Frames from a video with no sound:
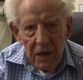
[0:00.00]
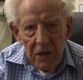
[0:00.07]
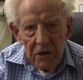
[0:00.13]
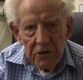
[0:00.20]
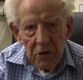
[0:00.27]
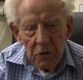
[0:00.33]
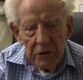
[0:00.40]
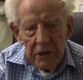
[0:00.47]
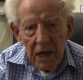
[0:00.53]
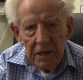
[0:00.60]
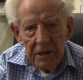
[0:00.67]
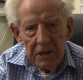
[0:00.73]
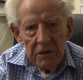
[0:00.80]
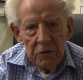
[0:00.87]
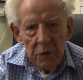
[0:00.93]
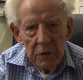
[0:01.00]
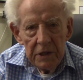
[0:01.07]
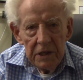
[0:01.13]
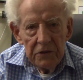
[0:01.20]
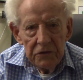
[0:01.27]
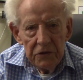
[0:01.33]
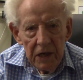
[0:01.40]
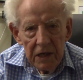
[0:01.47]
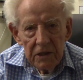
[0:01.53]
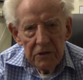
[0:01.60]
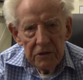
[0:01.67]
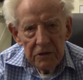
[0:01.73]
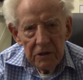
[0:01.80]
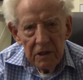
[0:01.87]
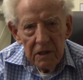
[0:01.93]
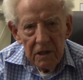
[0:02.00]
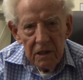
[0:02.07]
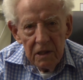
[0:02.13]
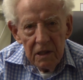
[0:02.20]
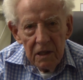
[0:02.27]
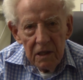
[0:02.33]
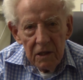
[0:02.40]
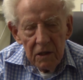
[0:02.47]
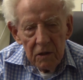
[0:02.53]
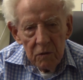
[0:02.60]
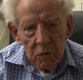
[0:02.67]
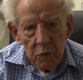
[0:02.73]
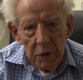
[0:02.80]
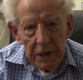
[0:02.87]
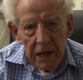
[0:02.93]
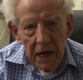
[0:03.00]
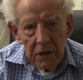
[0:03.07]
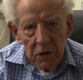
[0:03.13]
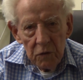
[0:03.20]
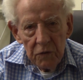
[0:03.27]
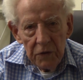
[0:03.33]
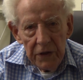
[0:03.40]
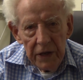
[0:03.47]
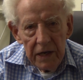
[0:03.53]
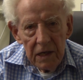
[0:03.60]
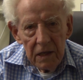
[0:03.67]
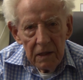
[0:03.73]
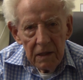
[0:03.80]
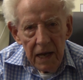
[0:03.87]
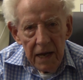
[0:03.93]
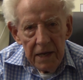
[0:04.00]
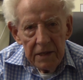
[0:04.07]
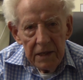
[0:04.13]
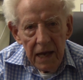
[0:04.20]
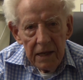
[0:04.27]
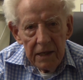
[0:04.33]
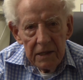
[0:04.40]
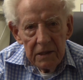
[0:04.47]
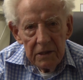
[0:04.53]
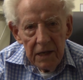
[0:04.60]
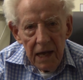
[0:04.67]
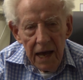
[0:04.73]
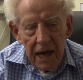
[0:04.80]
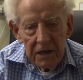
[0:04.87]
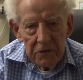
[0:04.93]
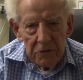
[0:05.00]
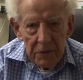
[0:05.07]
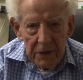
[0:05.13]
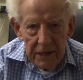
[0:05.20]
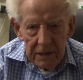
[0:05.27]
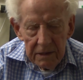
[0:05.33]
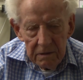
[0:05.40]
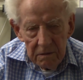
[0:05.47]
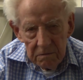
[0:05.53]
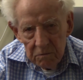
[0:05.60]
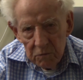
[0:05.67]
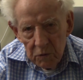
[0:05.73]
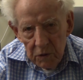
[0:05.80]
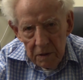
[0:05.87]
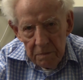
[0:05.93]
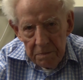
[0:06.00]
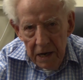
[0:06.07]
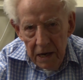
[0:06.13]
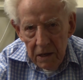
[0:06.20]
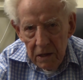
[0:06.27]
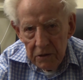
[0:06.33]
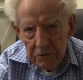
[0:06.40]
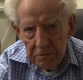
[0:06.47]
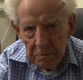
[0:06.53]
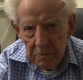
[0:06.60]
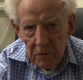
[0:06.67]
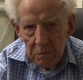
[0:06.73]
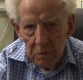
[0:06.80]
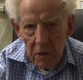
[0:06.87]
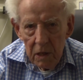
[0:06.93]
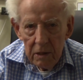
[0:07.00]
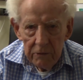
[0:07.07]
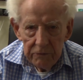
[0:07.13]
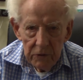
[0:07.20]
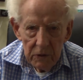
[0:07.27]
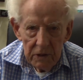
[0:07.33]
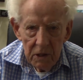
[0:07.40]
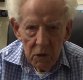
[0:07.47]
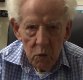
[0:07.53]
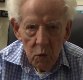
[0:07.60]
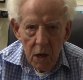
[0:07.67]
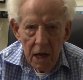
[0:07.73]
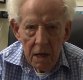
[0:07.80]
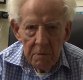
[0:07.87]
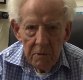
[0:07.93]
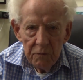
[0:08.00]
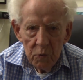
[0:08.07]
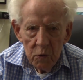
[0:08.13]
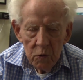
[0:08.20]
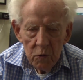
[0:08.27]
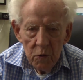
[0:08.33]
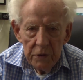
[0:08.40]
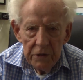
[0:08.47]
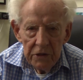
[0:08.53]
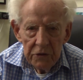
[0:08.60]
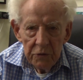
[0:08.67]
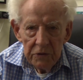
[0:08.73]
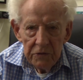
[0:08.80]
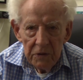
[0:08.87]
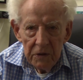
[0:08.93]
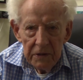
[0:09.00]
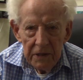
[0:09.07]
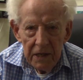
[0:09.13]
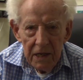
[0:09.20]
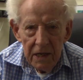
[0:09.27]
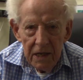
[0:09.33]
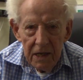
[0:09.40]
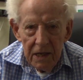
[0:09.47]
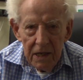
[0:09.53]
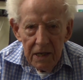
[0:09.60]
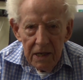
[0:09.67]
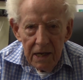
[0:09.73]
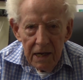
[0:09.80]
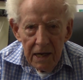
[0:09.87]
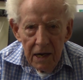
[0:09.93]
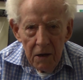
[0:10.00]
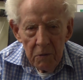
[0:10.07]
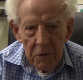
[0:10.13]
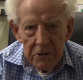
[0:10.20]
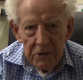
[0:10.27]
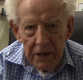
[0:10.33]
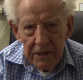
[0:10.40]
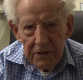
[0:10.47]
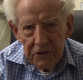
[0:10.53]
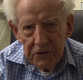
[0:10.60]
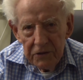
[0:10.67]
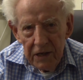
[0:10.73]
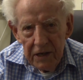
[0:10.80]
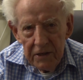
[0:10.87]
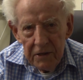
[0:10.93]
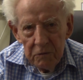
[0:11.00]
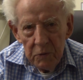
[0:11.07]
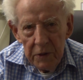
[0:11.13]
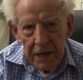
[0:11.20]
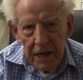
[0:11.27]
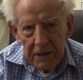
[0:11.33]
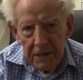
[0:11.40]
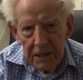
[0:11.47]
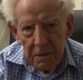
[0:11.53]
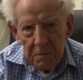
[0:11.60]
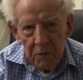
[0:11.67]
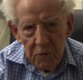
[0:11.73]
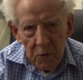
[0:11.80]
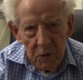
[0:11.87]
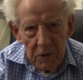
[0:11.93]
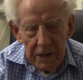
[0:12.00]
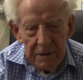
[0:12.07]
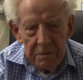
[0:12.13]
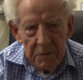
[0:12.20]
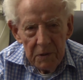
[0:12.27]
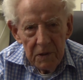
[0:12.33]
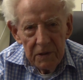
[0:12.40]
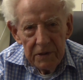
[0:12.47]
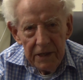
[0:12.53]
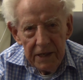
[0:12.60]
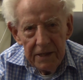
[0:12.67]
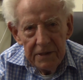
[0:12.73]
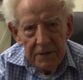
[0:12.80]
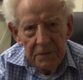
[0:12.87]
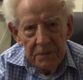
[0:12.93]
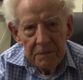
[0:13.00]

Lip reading: So in 1926, we got over there and actually were in Paris for a little while before going to Switzerland. I always like to say that we got there before Lindbergh did.